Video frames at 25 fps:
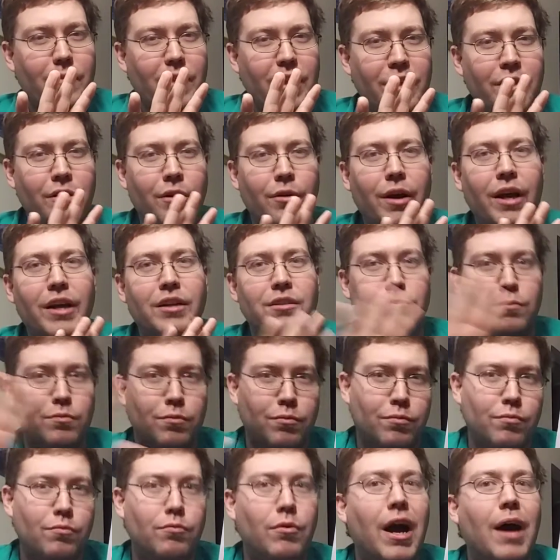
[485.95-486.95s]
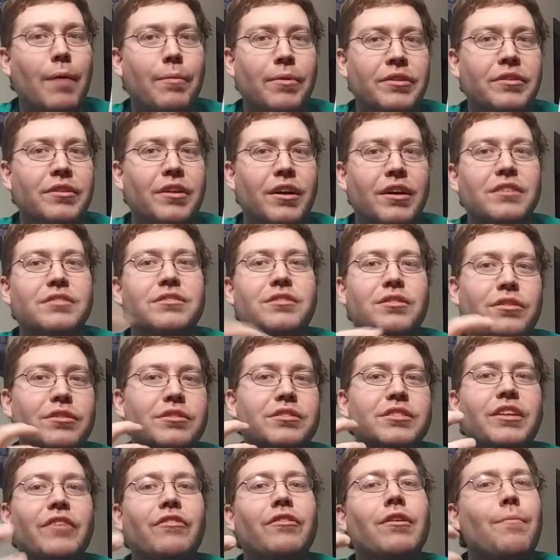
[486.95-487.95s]
know, as Robin does. So
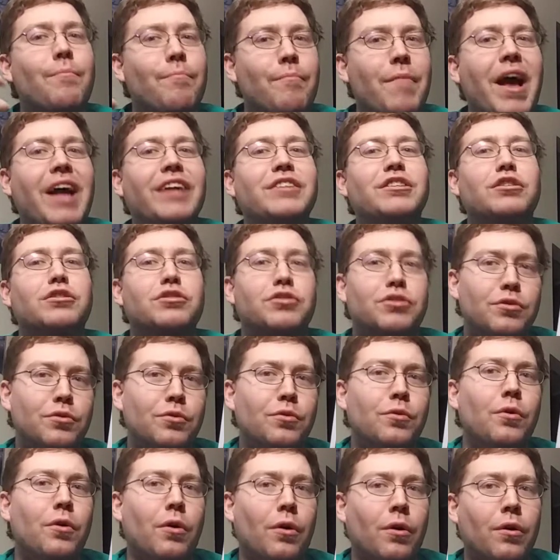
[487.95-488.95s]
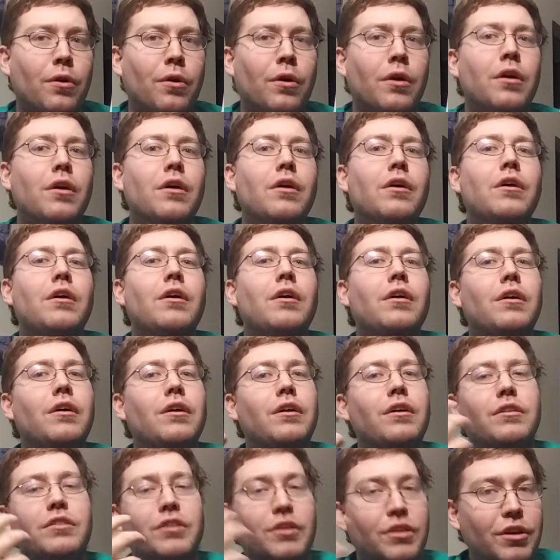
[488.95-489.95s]
there's different magic to her
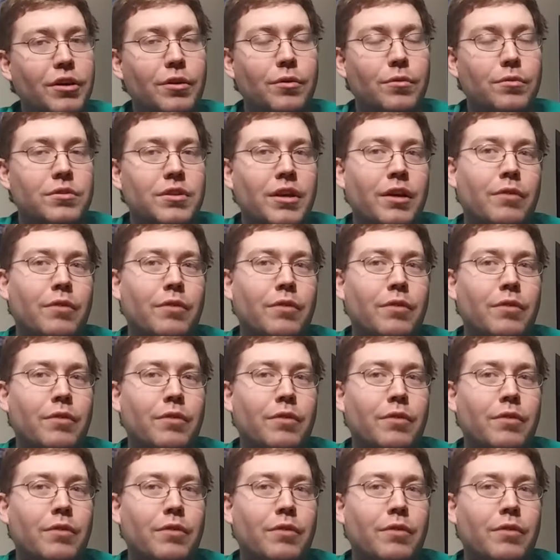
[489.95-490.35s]
to use.